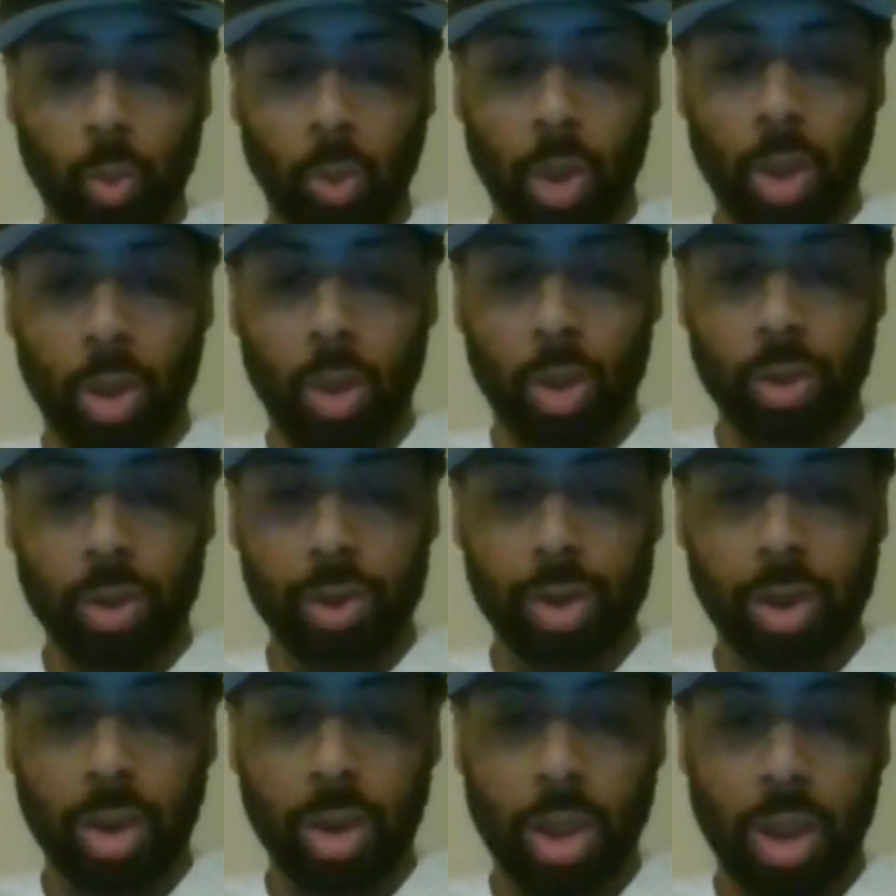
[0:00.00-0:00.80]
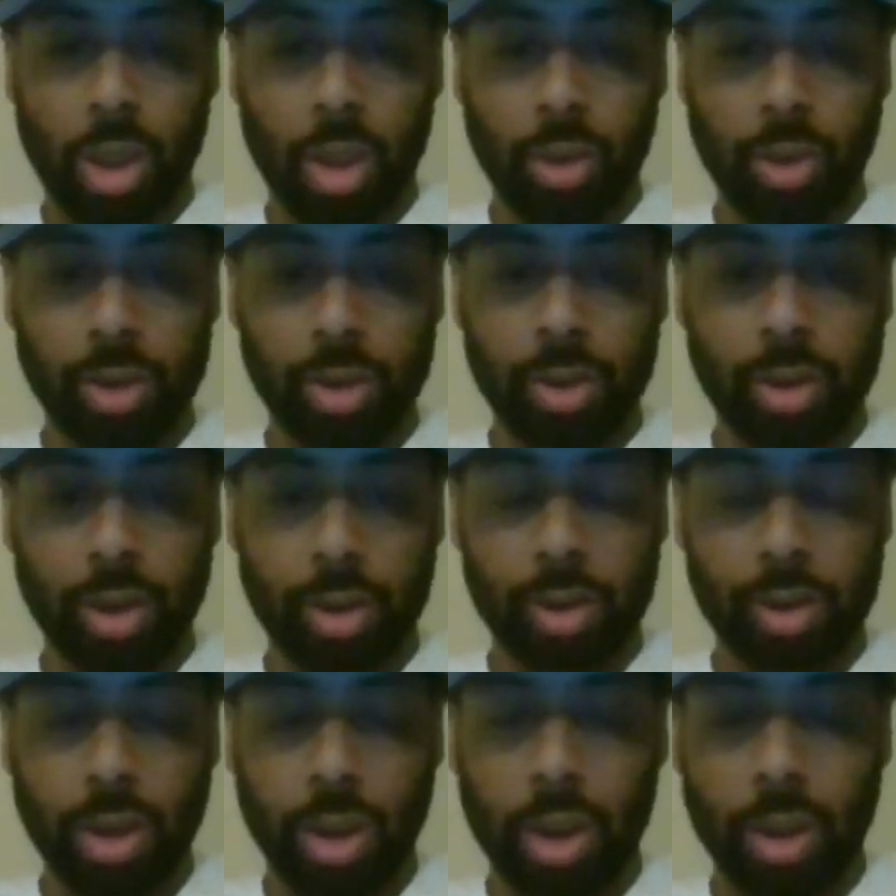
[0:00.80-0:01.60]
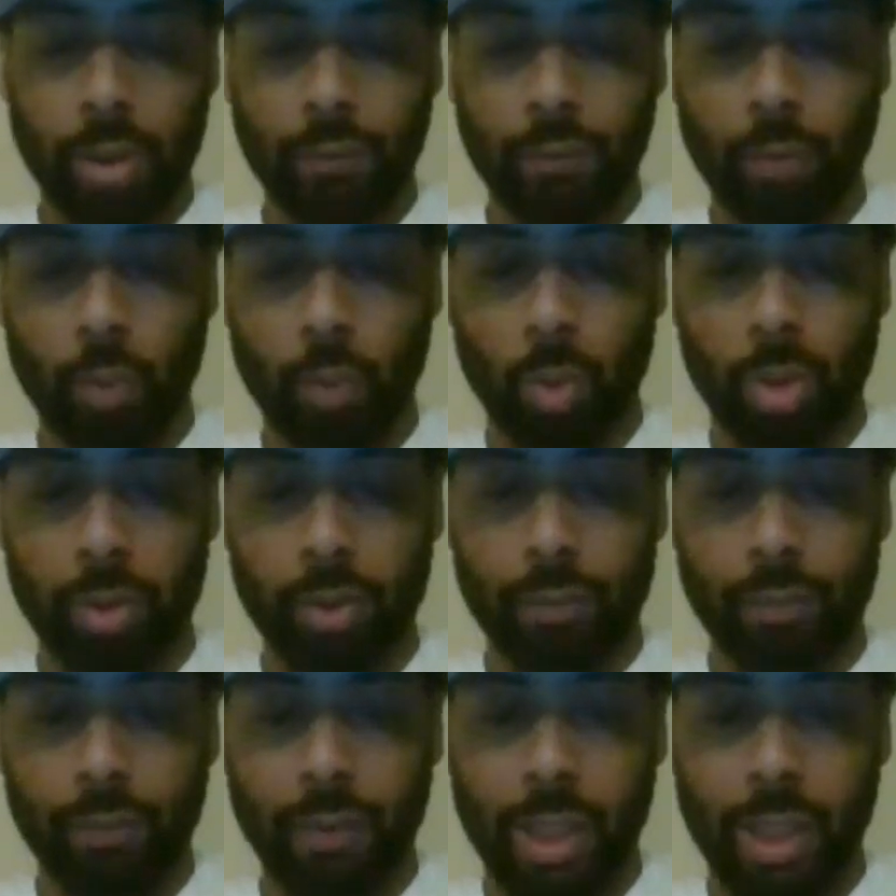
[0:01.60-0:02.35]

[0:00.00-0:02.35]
Rawls. This is a setup for